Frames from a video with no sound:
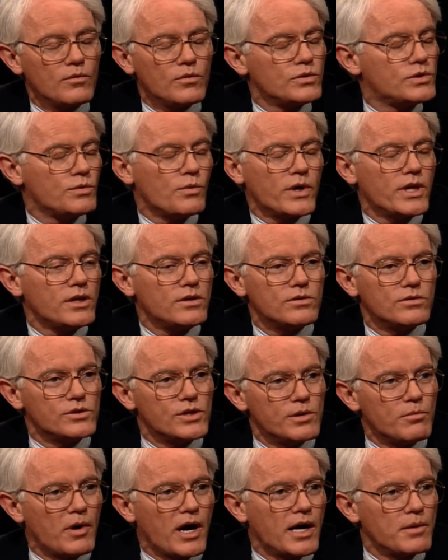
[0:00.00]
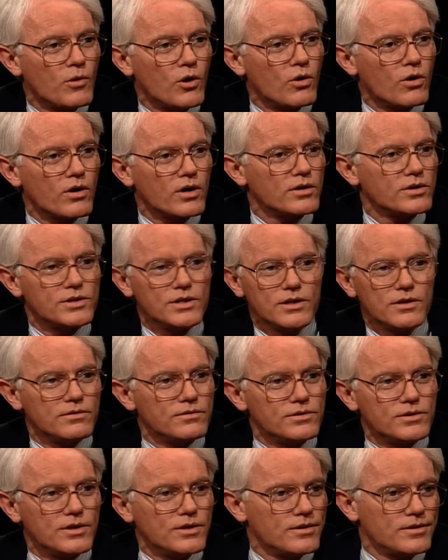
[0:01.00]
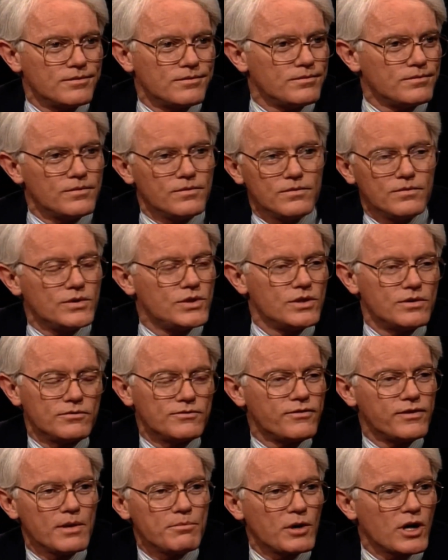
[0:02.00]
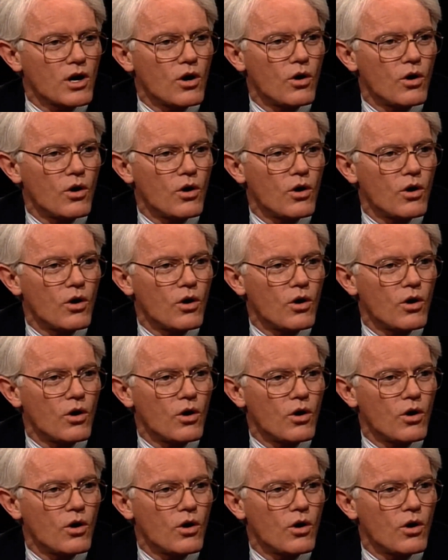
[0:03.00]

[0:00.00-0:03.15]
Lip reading: What do? Do you buy more? Do you flip a coin?